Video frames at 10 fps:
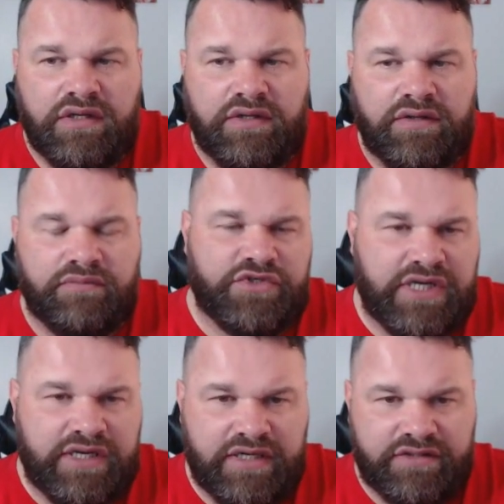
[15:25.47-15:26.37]

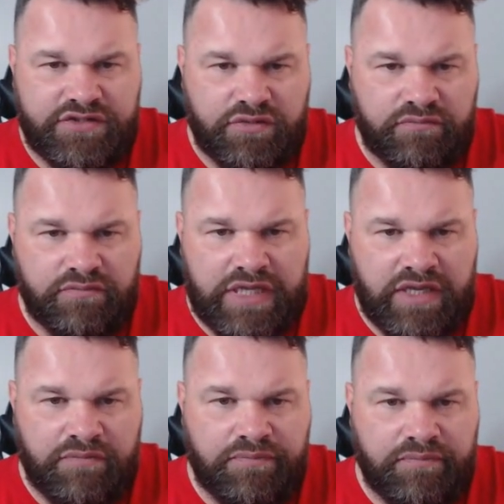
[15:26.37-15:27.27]
Try and add some
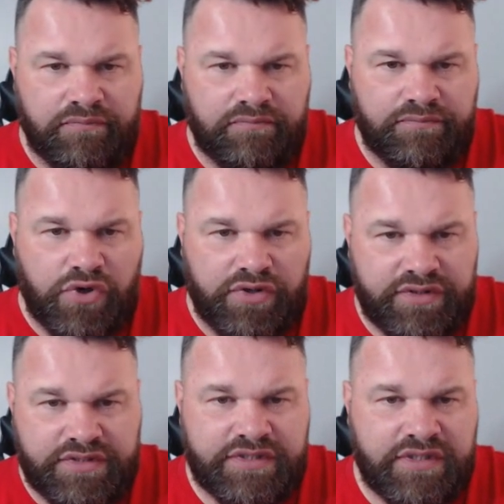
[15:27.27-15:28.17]

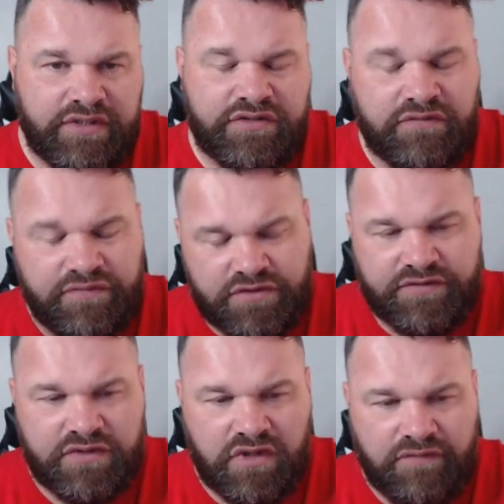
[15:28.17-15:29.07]
pointers in and stuff.
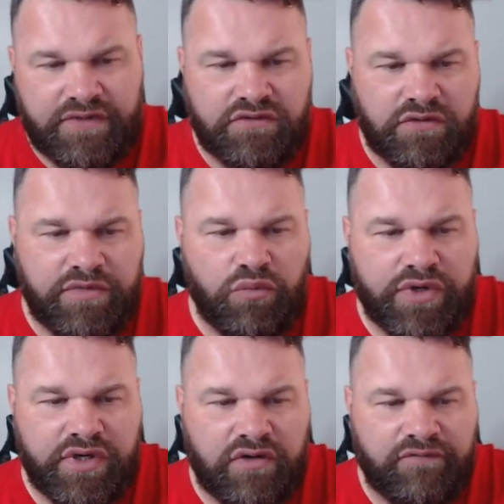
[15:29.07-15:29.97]
So there's a lot of things going to be
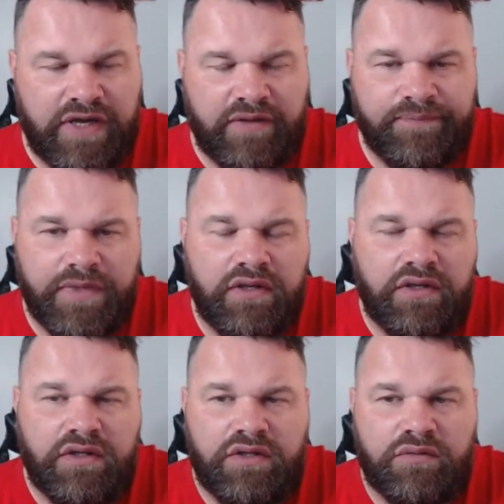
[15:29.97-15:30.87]
working on that.
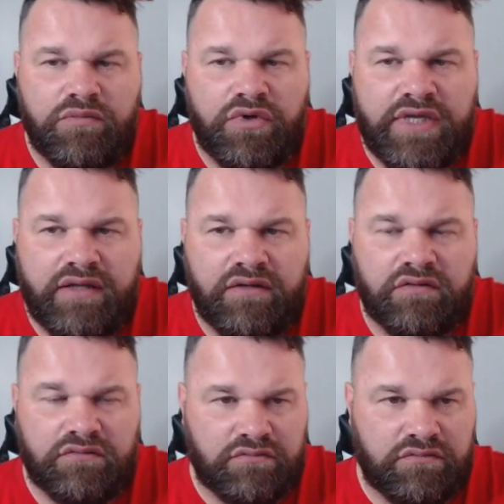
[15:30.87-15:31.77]
But yeah,
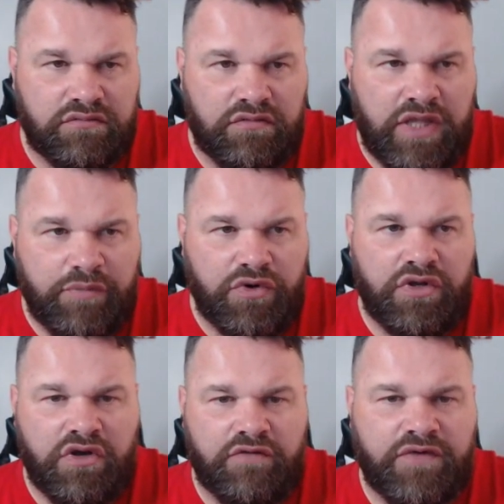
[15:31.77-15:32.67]
let me
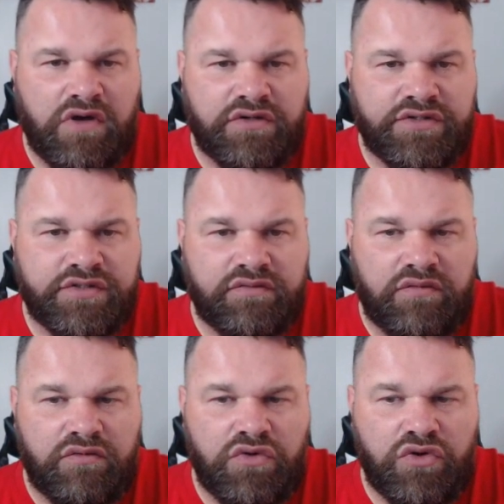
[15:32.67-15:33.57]
know your thoughts.
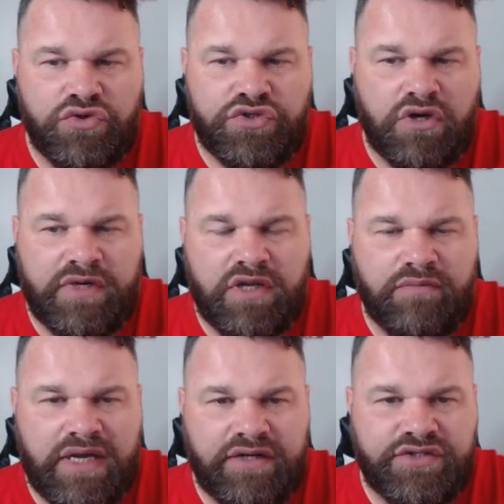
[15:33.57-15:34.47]
Who's your man
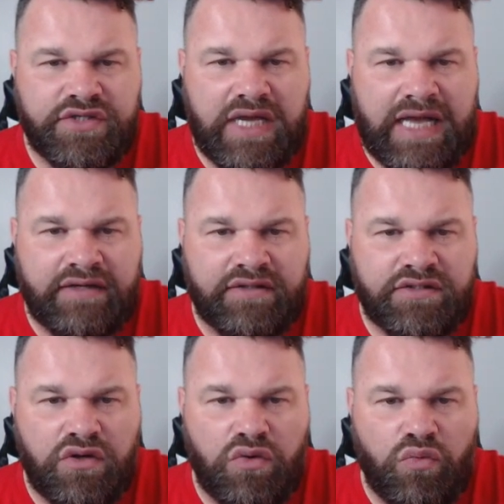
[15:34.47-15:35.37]
at match?
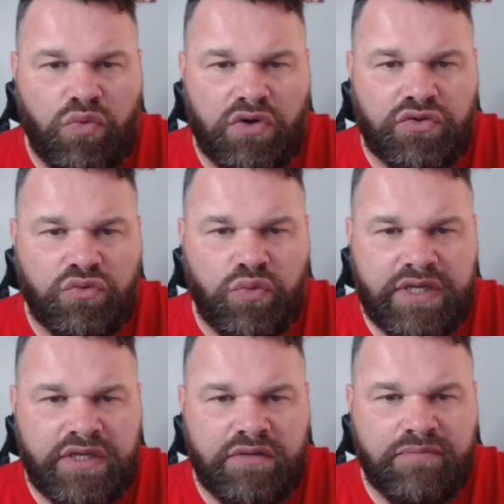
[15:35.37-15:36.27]
And what do
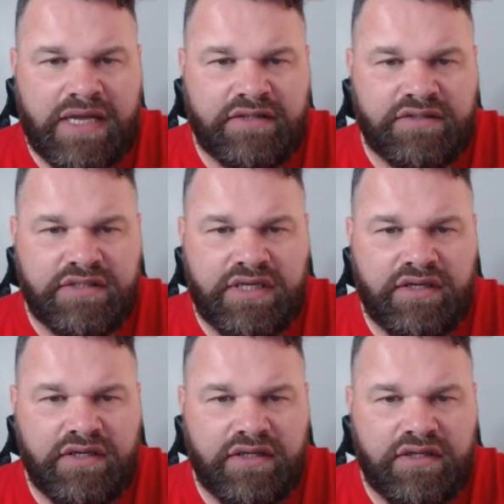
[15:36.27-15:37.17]
we,
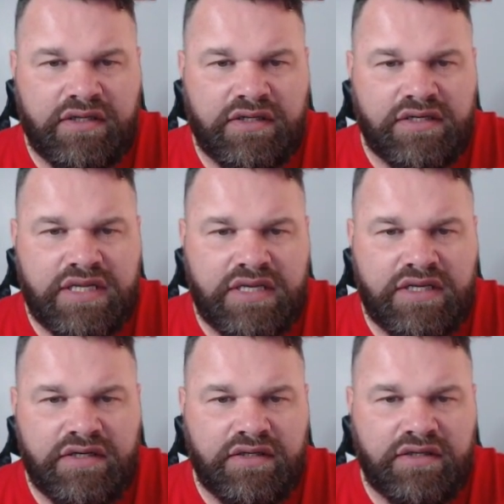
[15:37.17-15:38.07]
Barnsley,
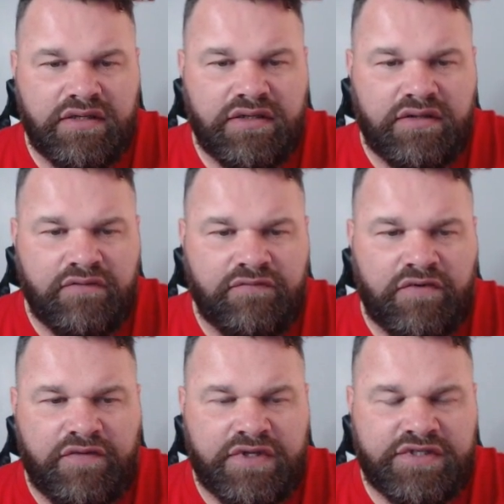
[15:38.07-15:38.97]
need
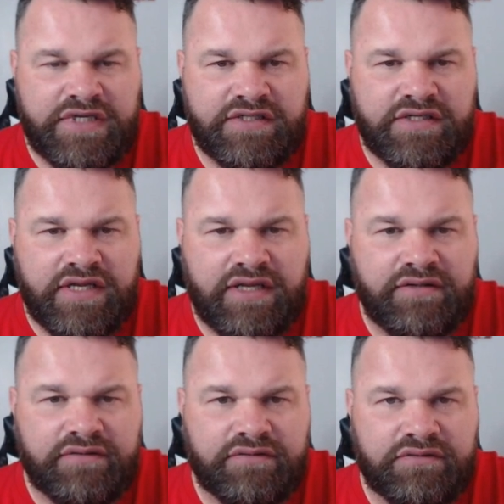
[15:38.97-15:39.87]
for the season ahead?